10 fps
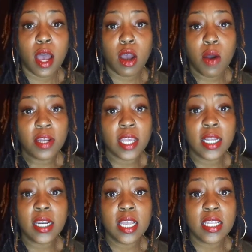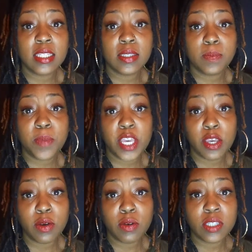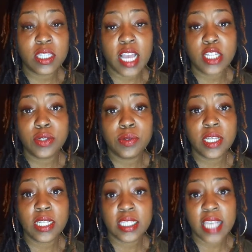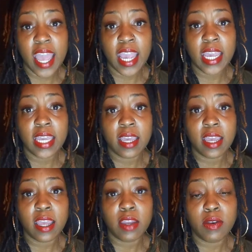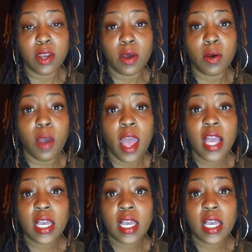colon cleanse pills that you can take and,